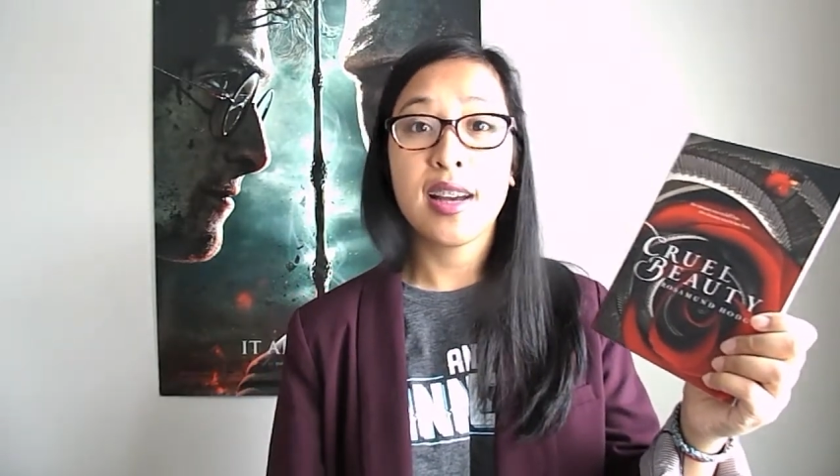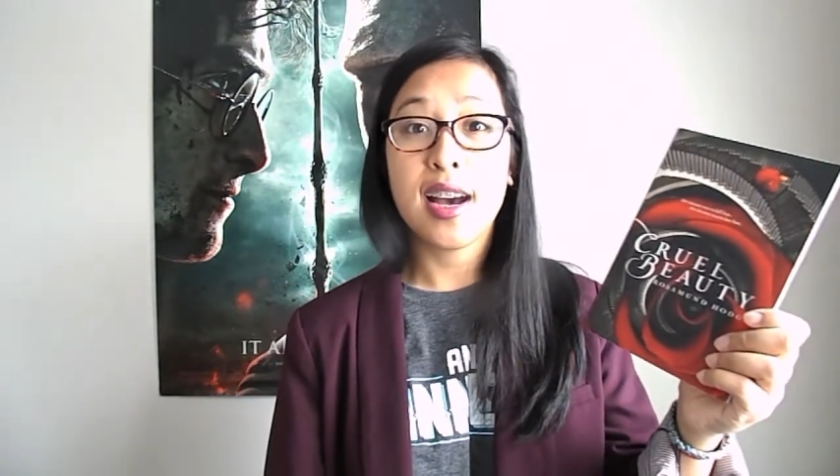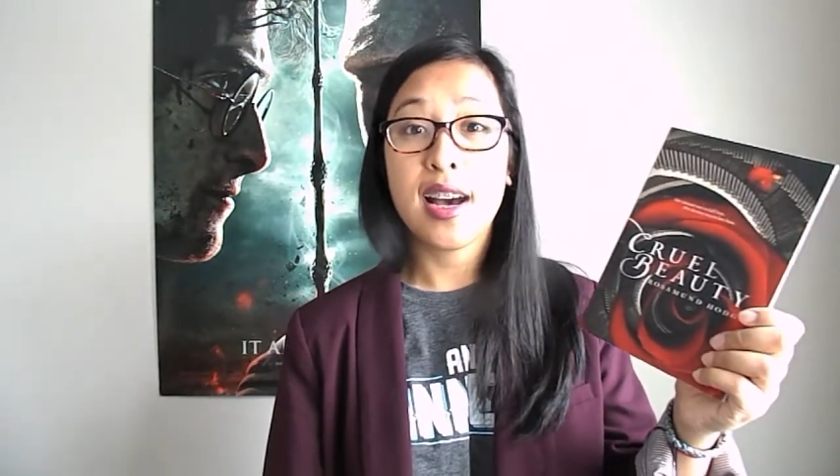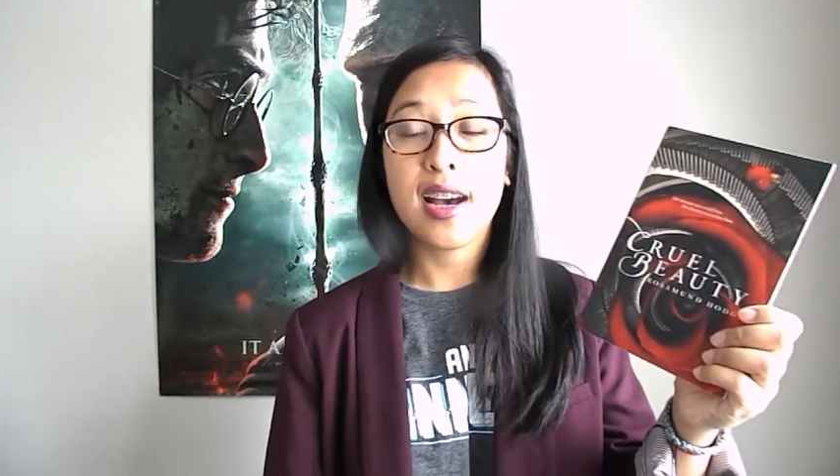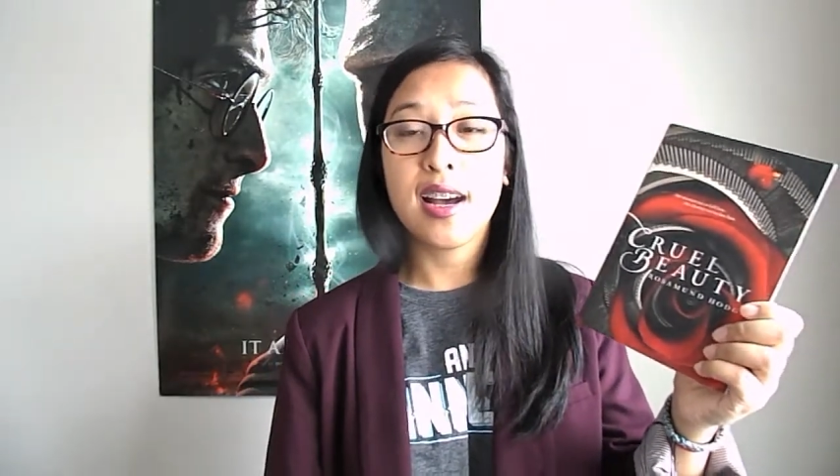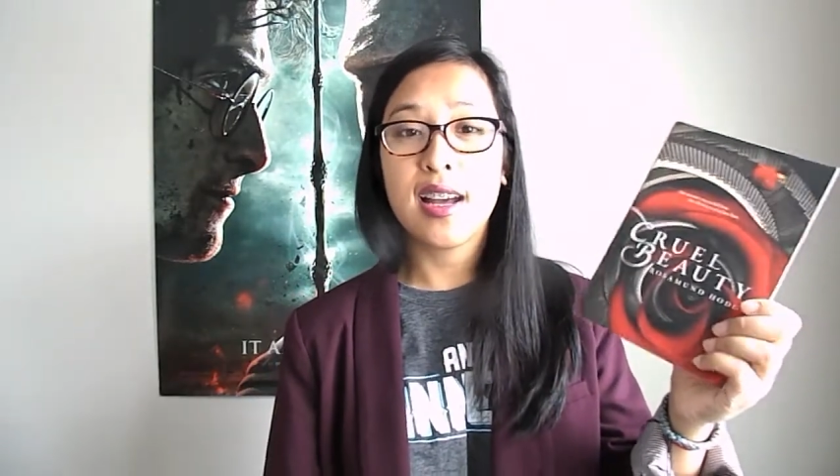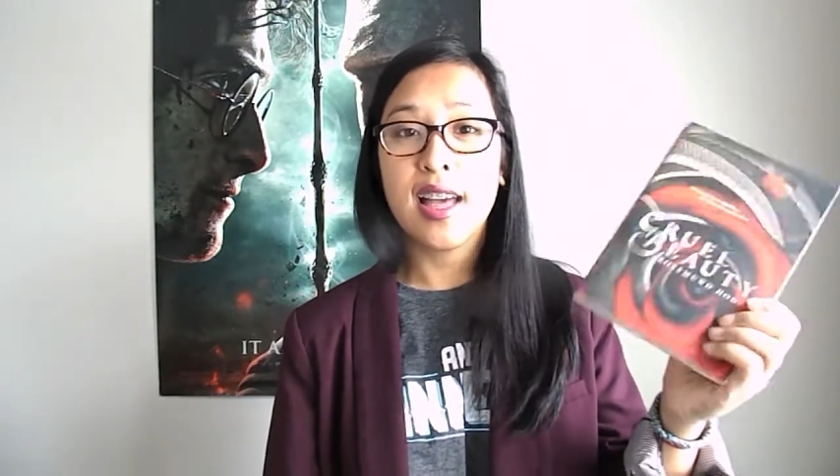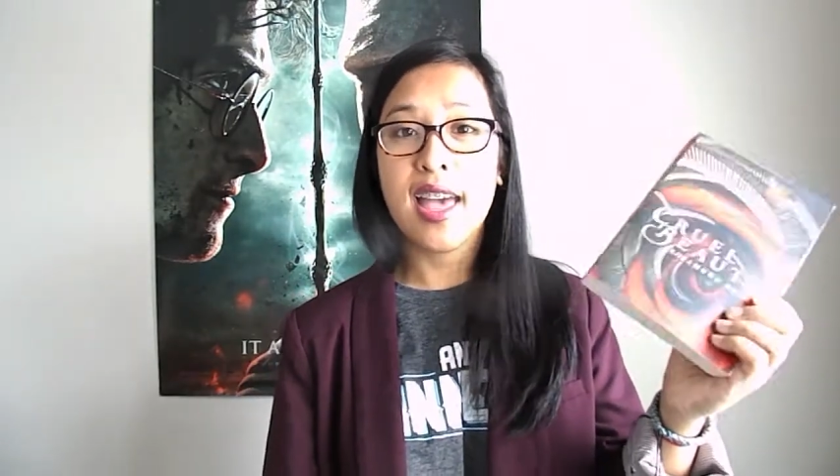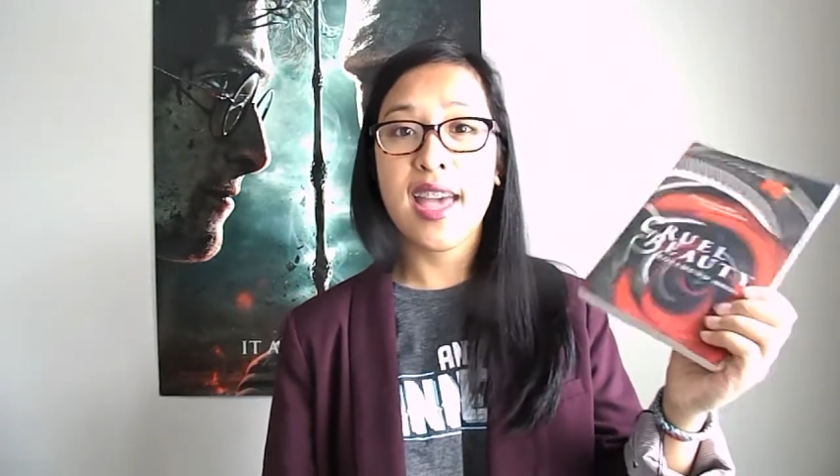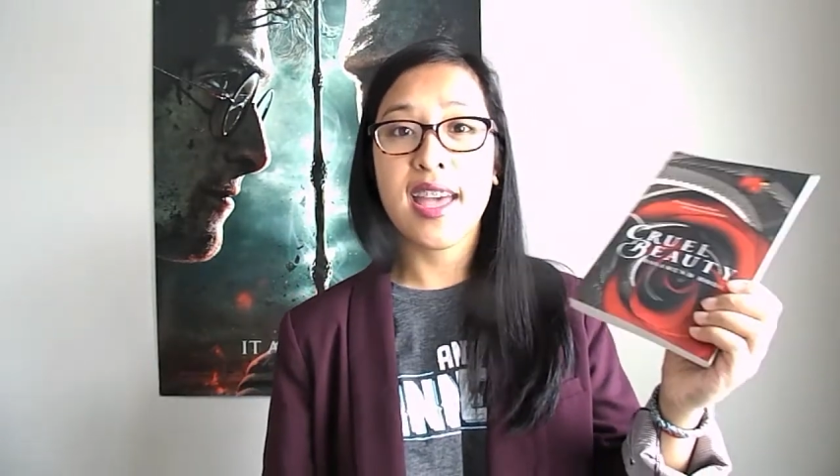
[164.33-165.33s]

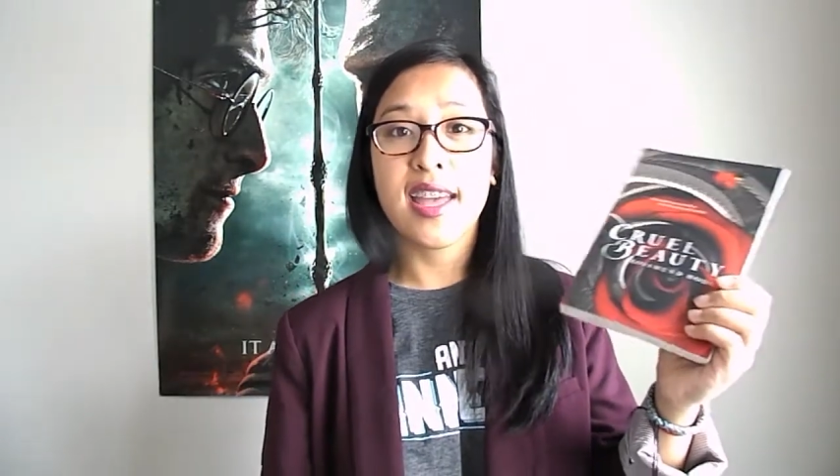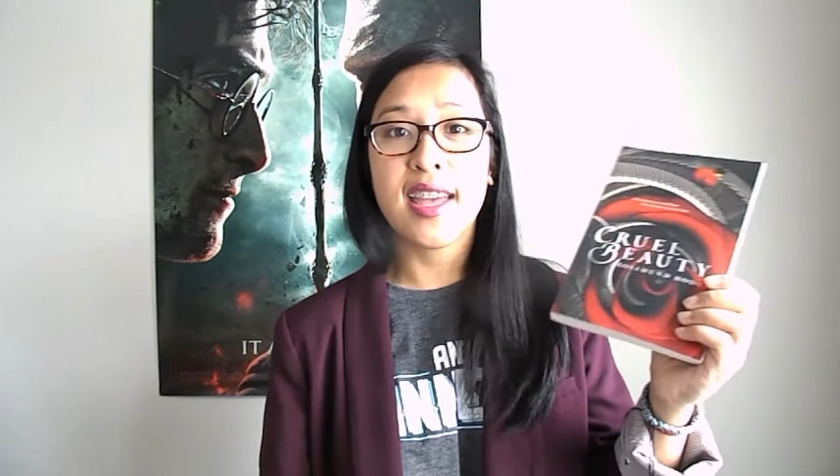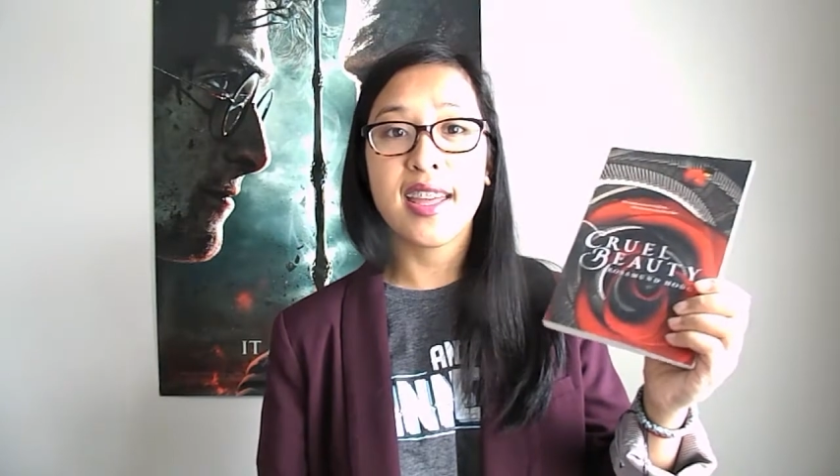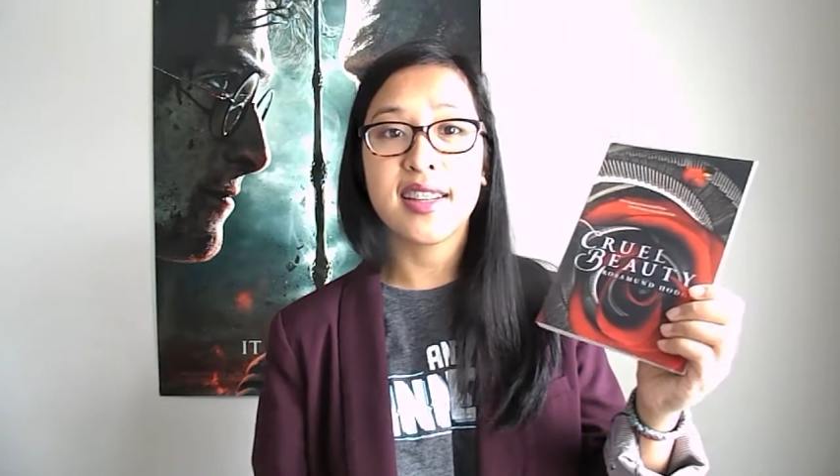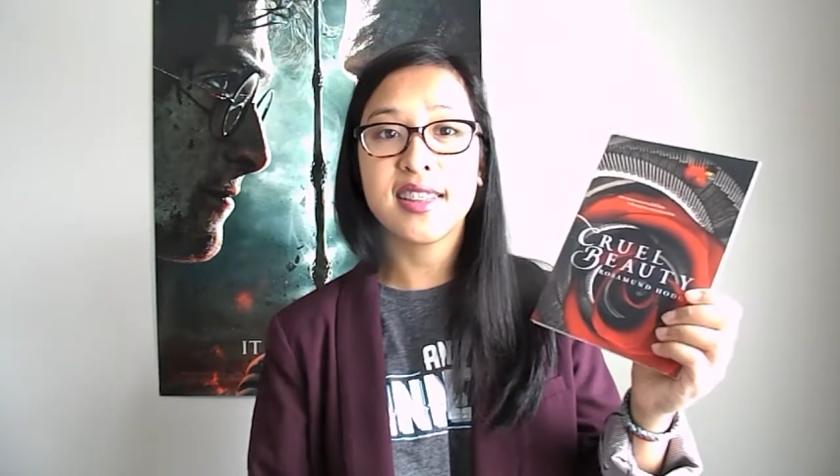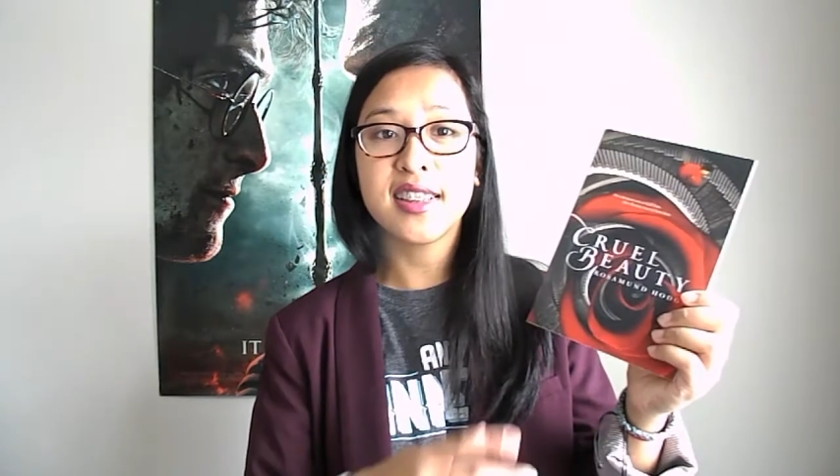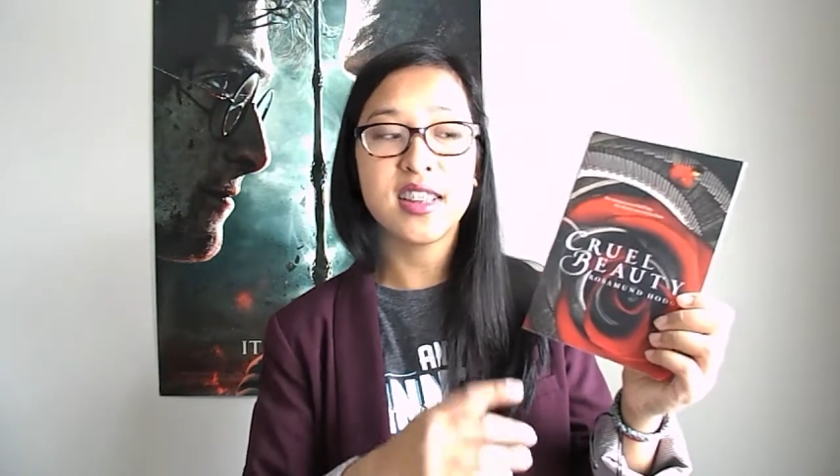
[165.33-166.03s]
and